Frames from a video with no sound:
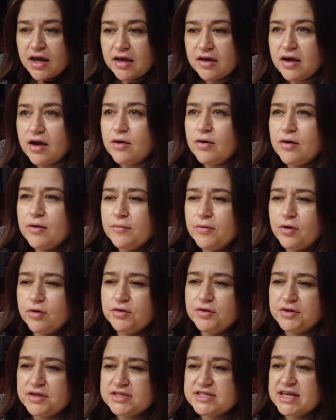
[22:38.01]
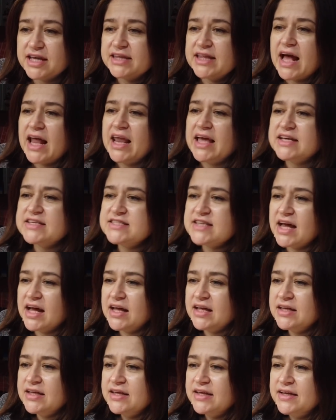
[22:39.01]
Hold on a second.
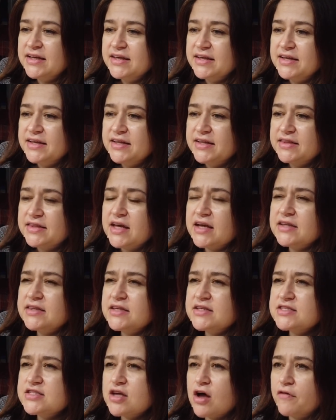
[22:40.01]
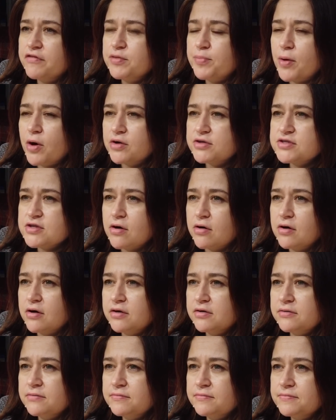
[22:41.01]
Alexa, turn the softbox
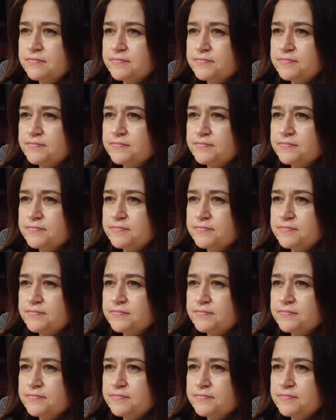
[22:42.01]
on.